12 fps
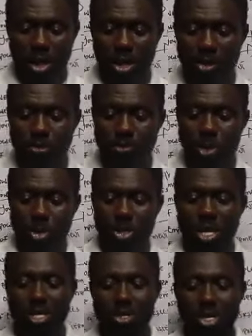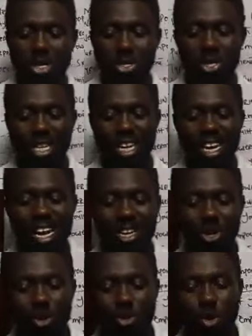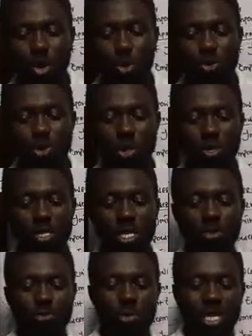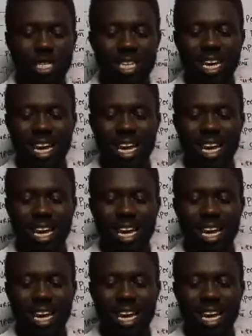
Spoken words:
A non-functional education cannot host successfully